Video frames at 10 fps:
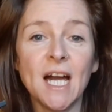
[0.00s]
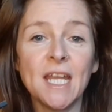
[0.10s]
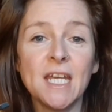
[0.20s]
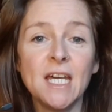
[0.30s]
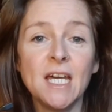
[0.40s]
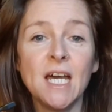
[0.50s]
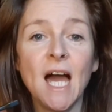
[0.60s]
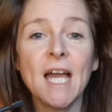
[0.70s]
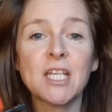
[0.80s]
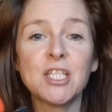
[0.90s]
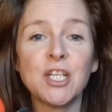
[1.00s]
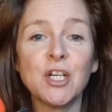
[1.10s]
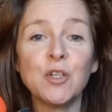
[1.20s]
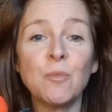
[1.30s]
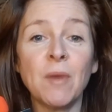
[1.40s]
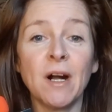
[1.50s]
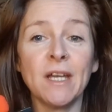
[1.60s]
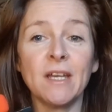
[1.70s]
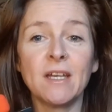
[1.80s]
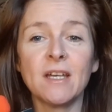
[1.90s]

an external mic.